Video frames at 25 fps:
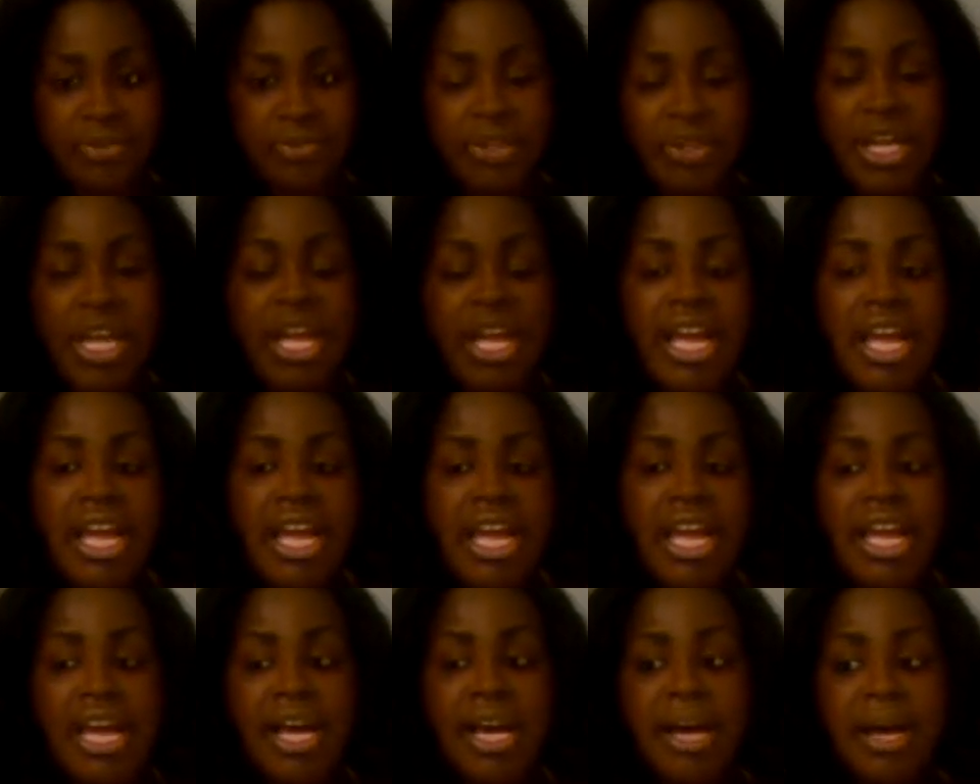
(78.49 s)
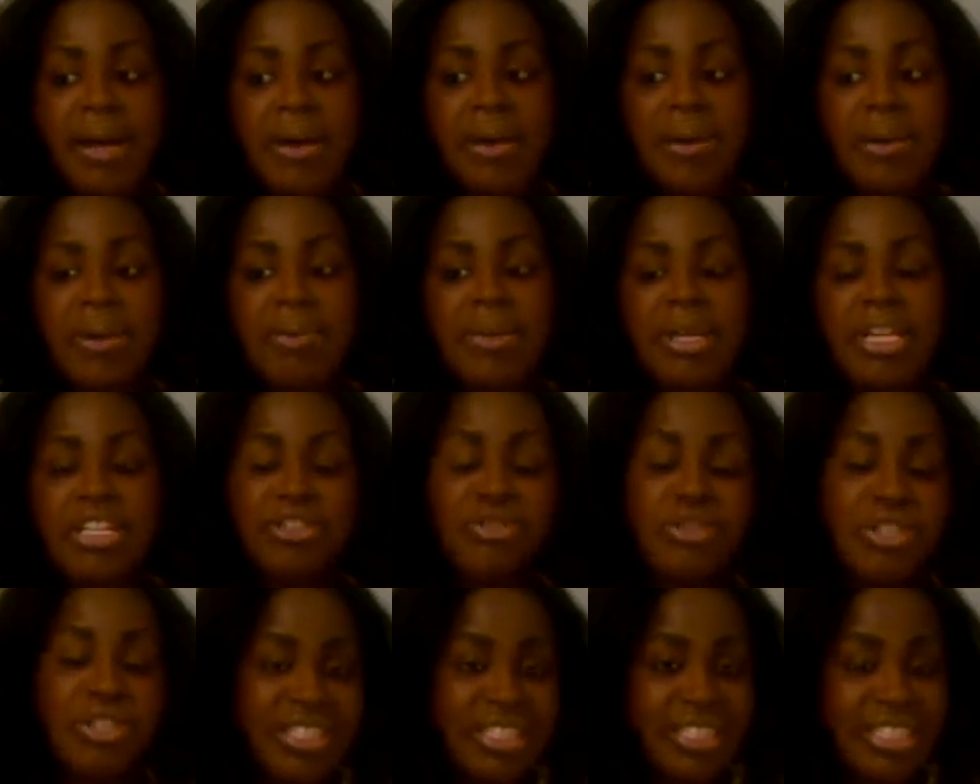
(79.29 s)
And
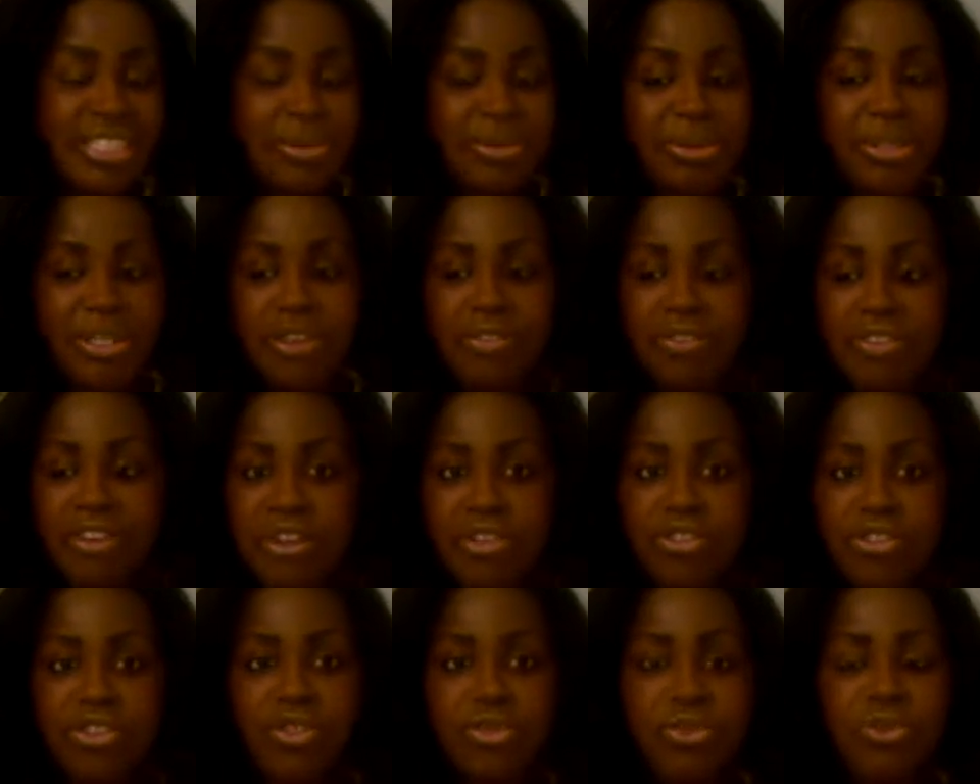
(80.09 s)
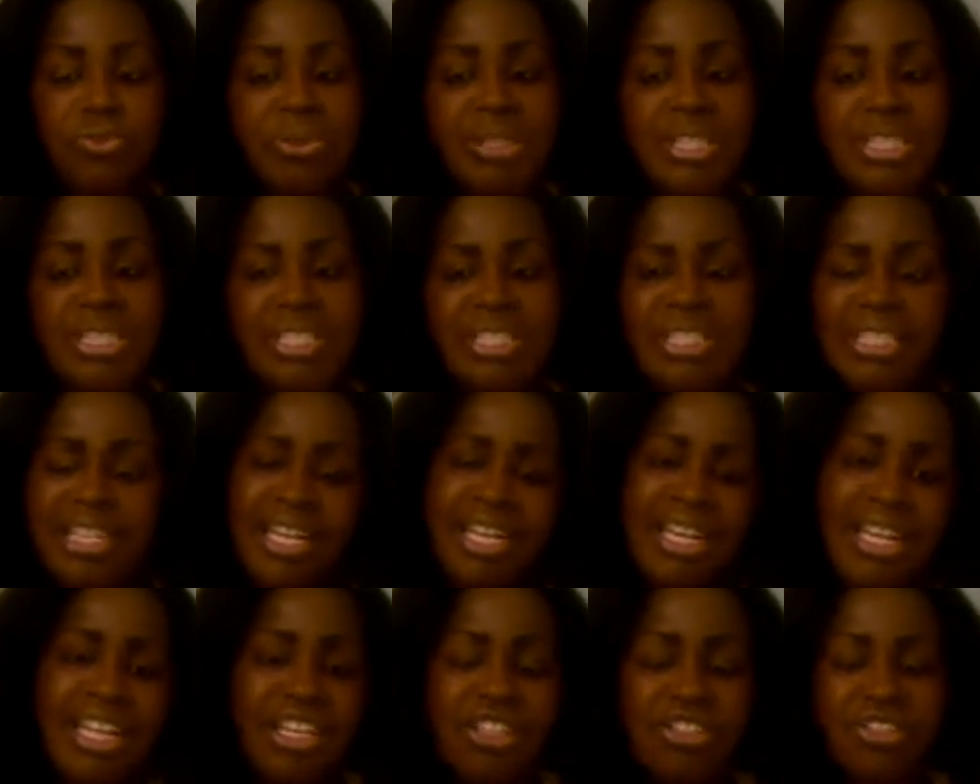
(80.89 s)
you can see me on there too because it's kind
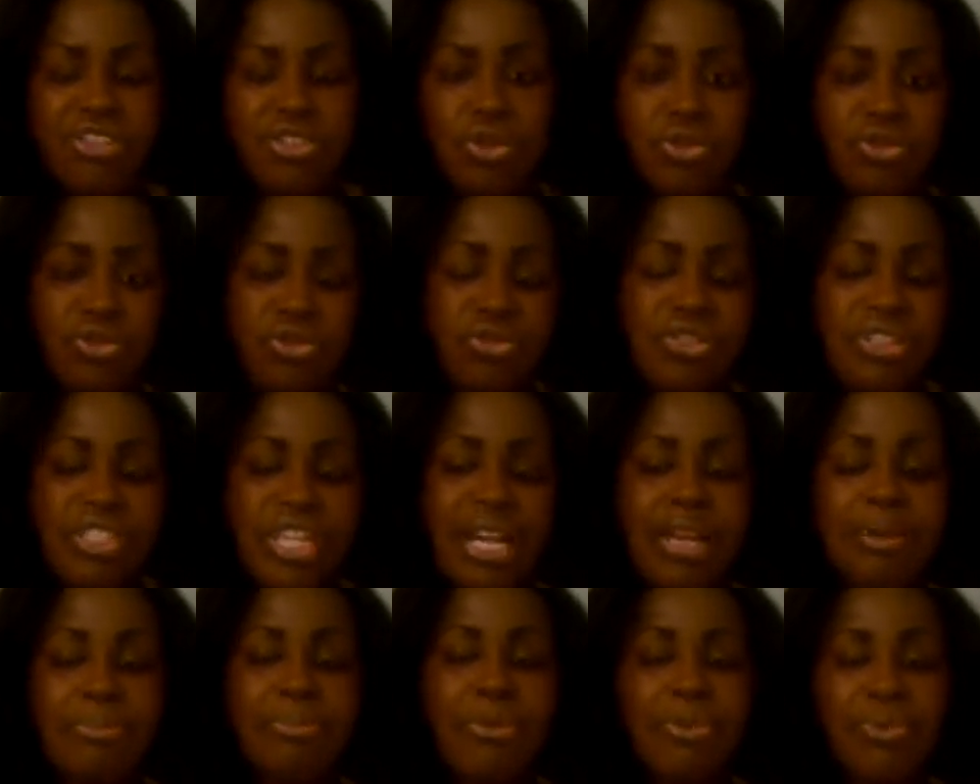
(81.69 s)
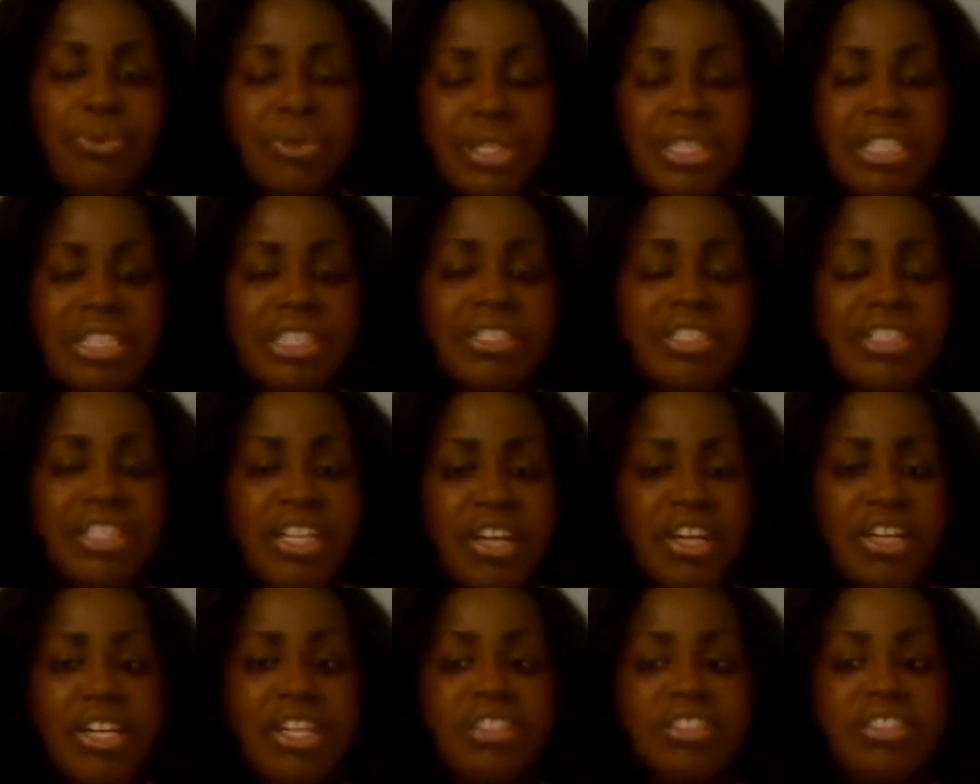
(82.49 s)
of like a social site, but really
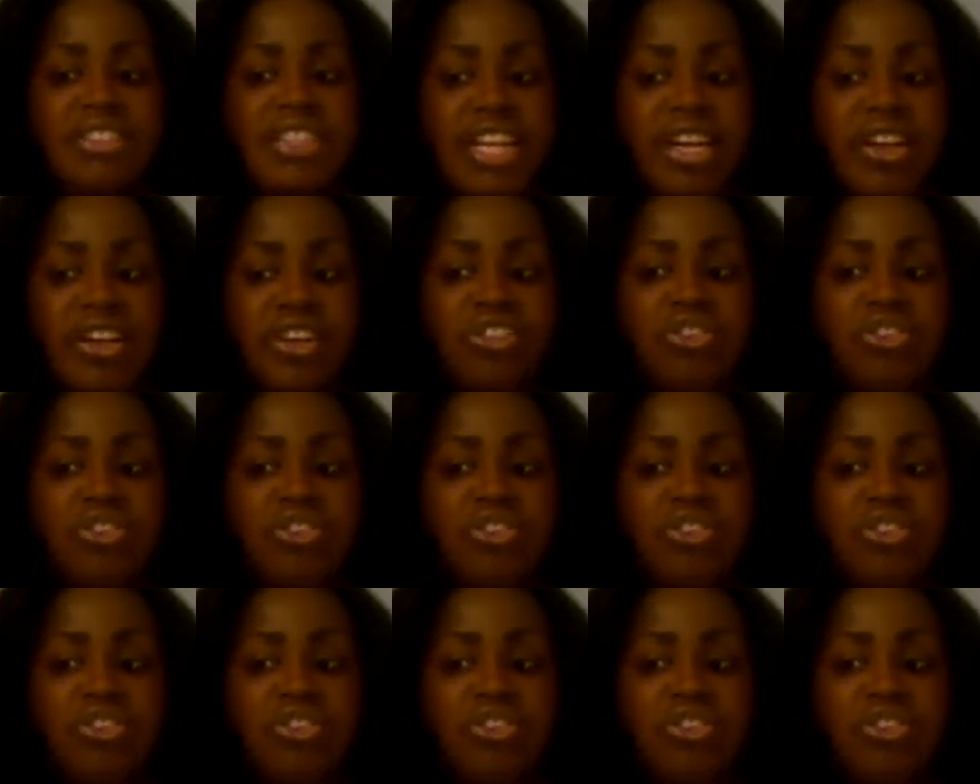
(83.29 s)
it's there